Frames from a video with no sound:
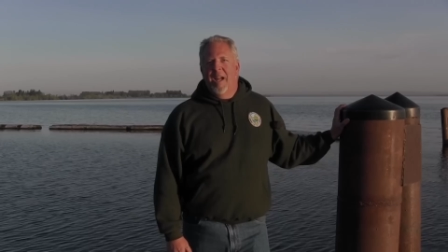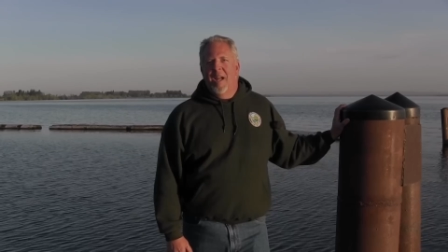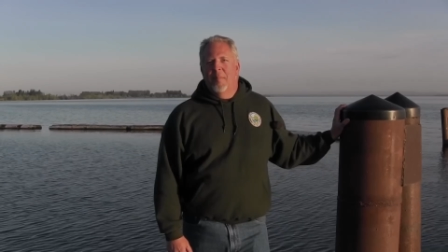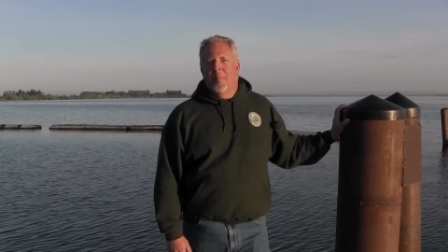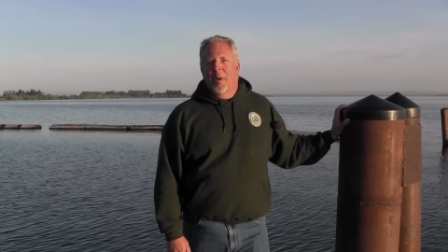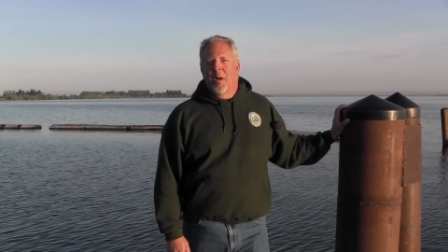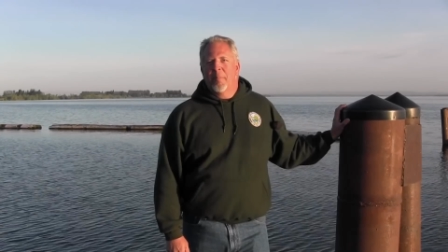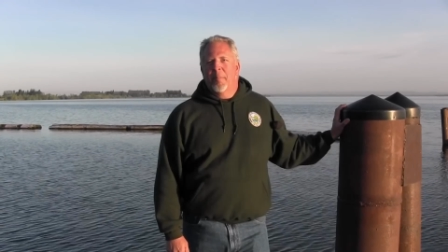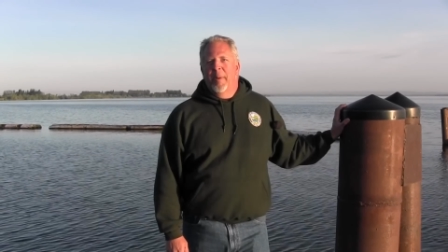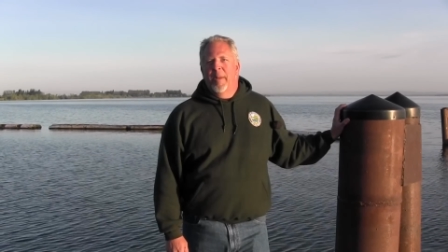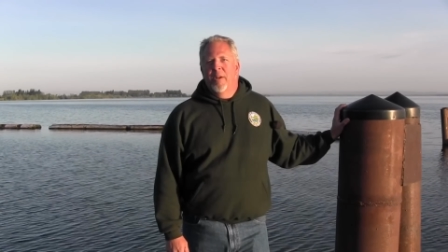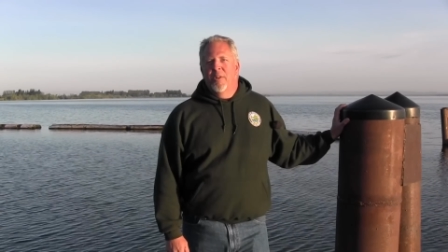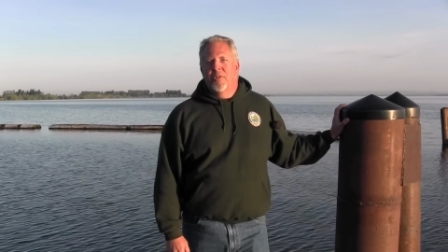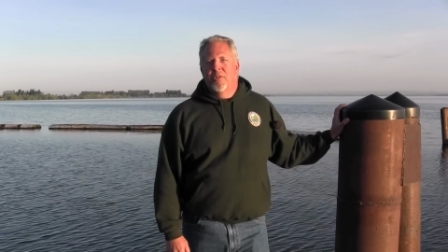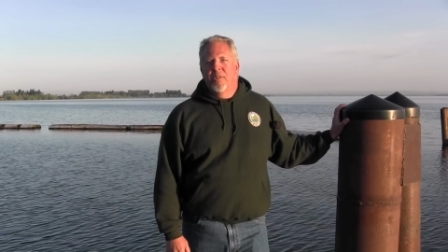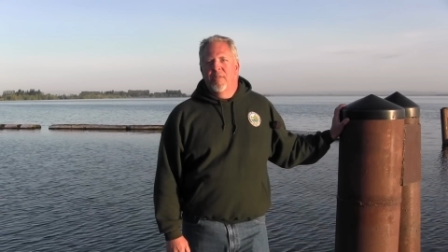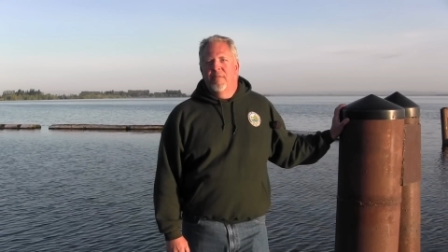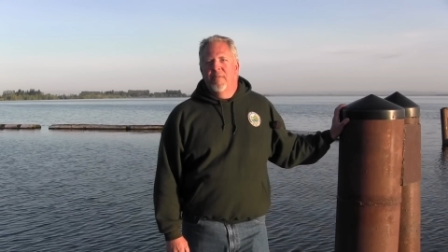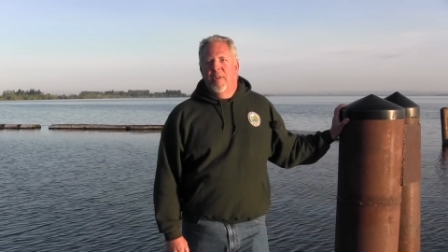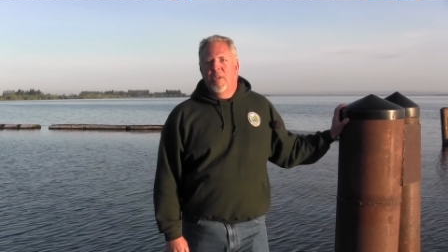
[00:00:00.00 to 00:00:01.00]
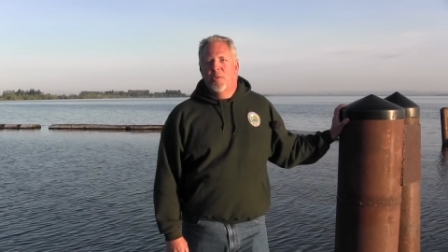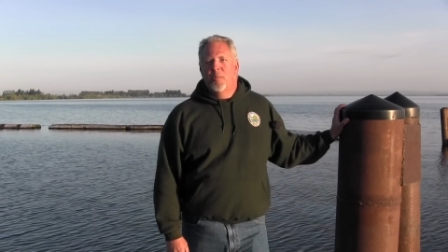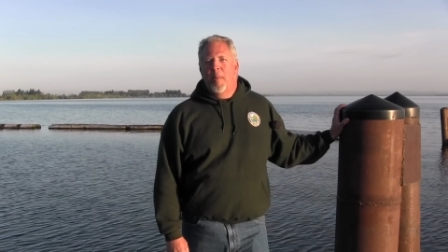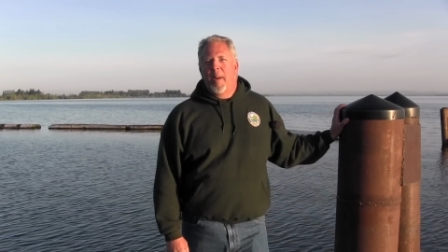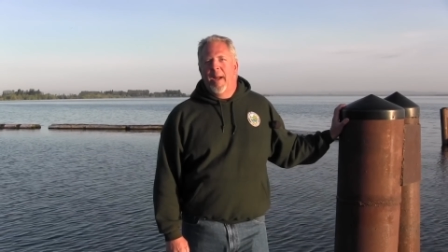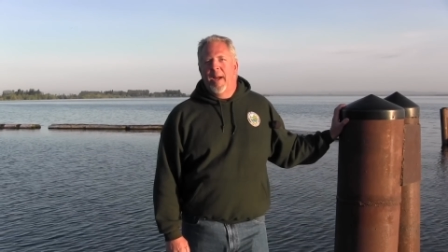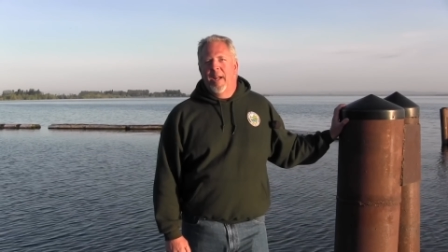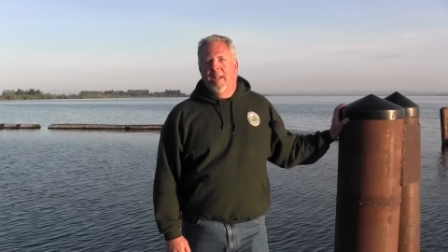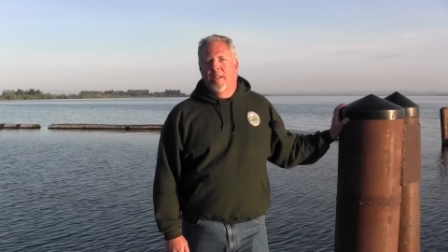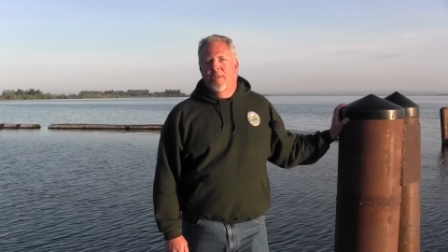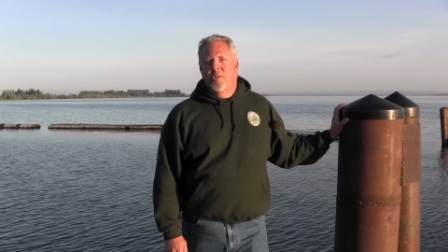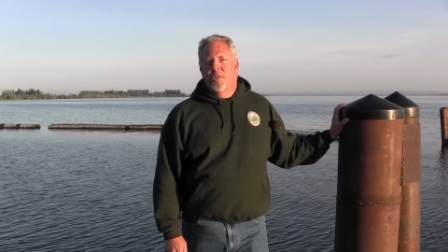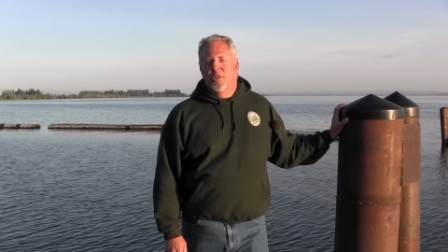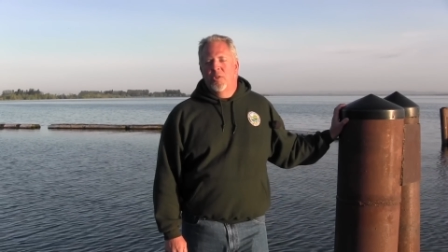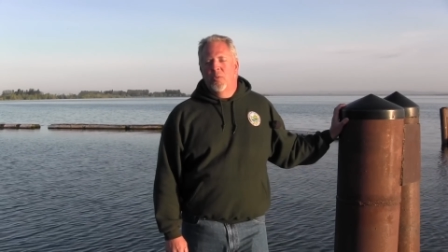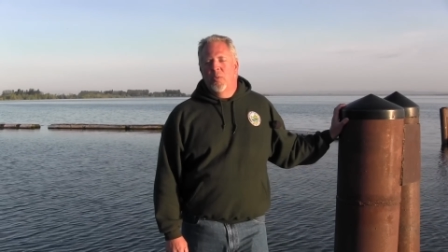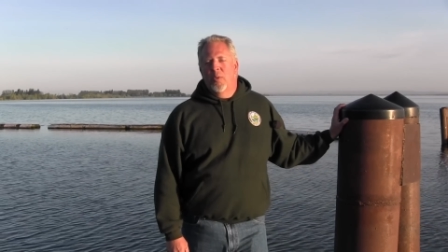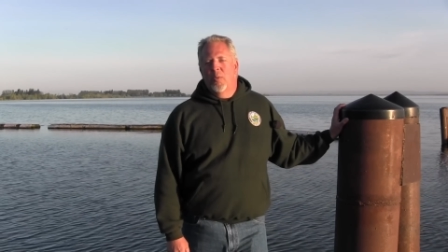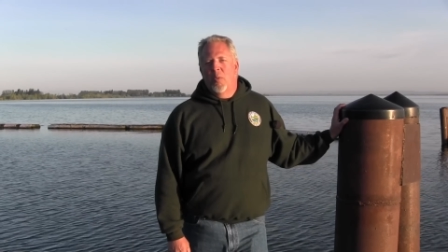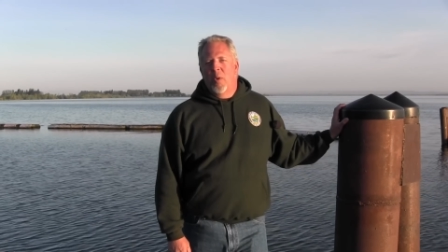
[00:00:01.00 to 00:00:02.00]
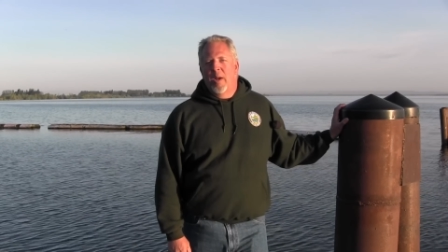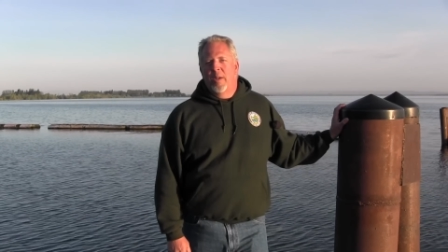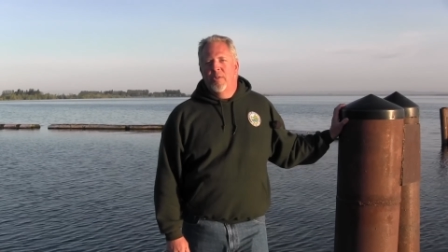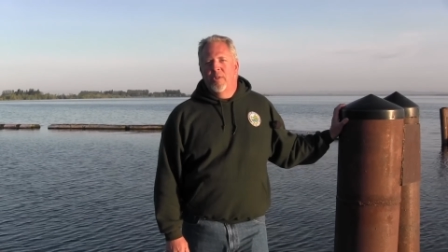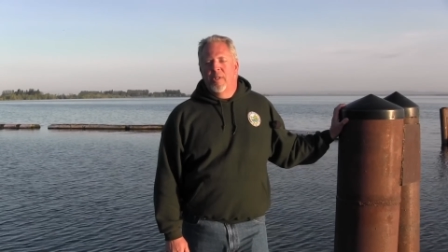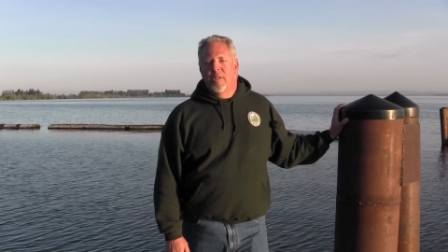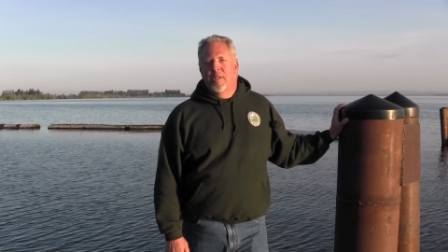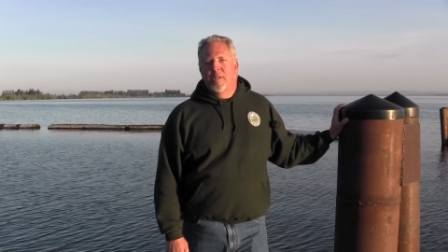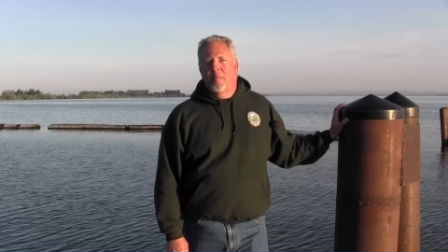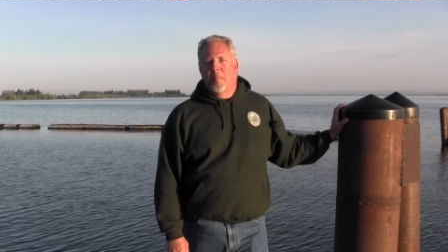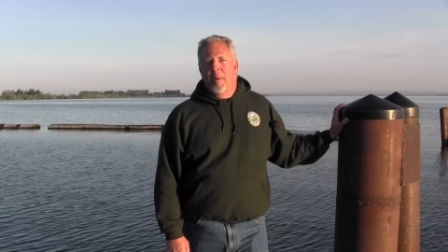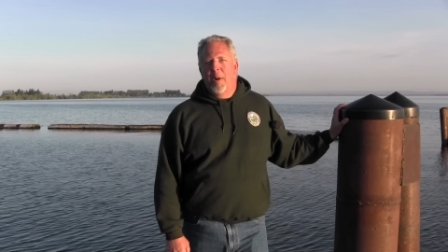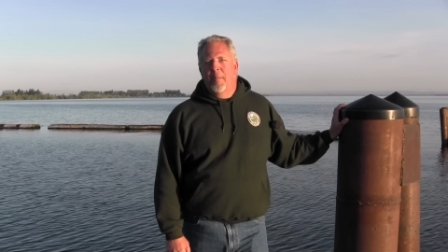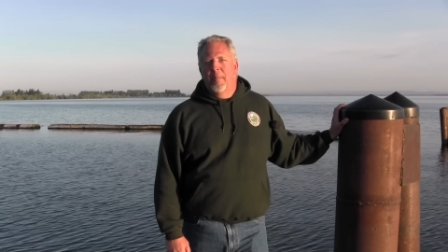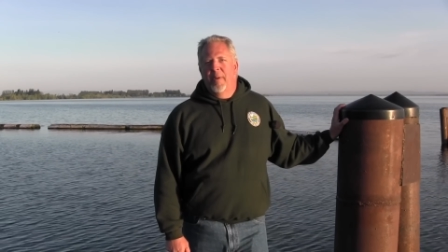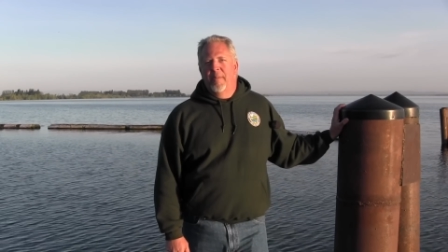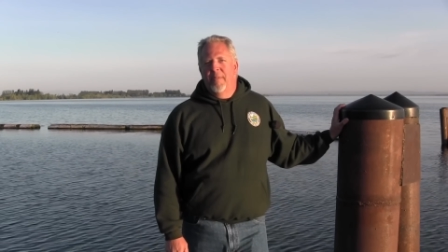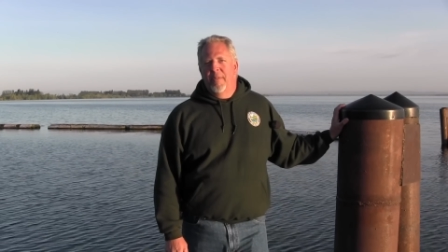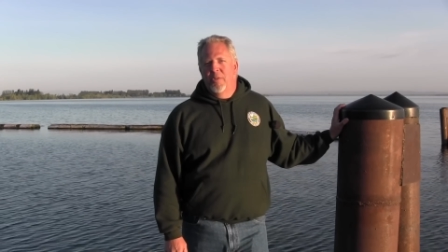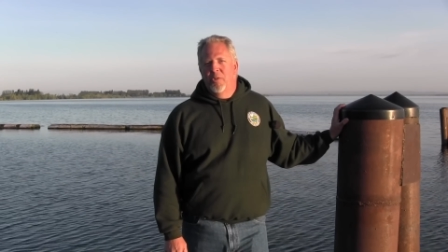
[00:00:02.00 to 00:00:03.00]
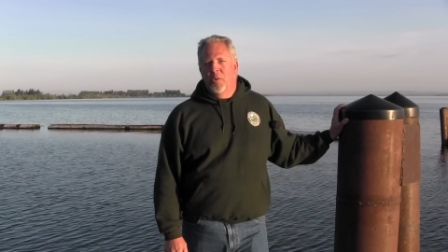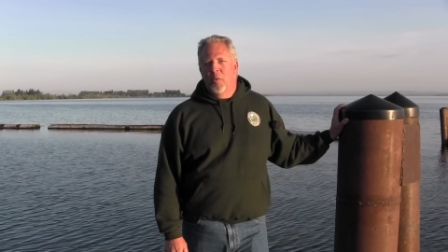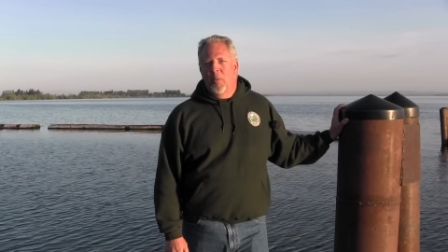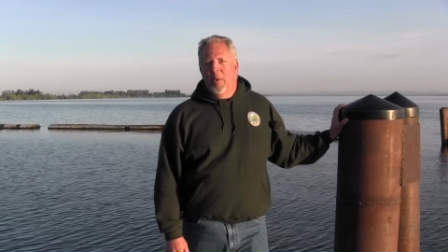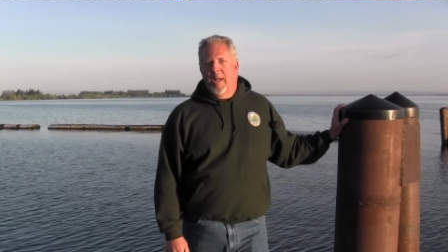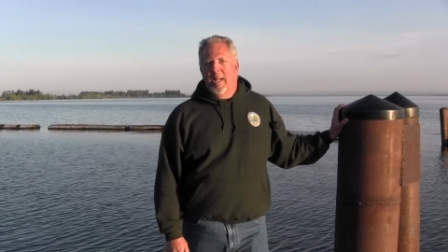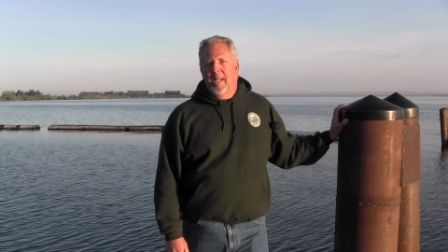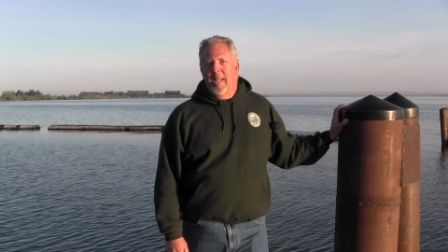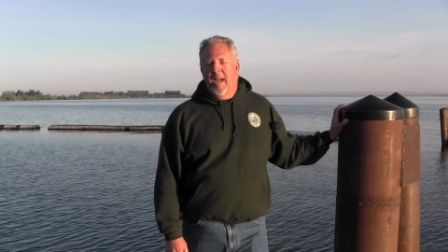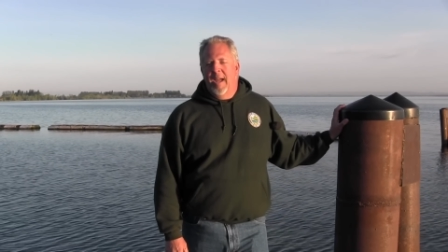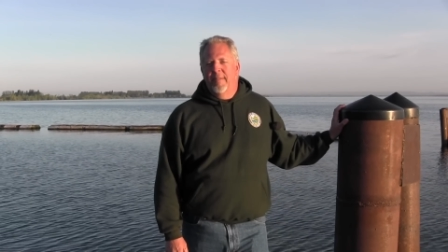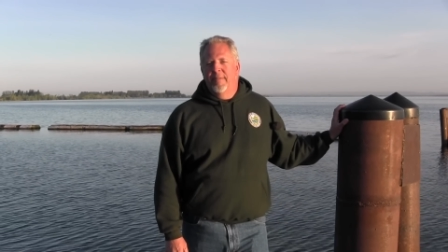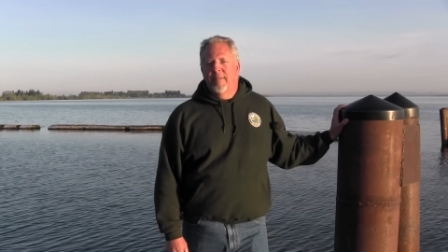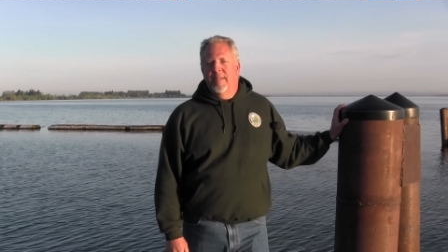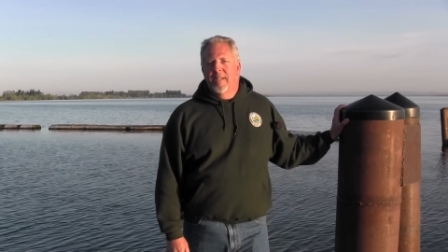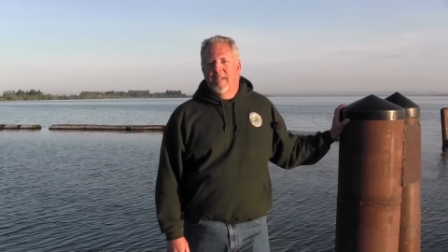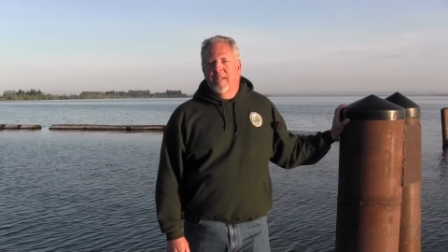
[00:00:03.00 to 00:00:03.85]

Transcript: Hi, I'm Mark Peterson, fish biologist with Washington Department of Fish and Wildlife.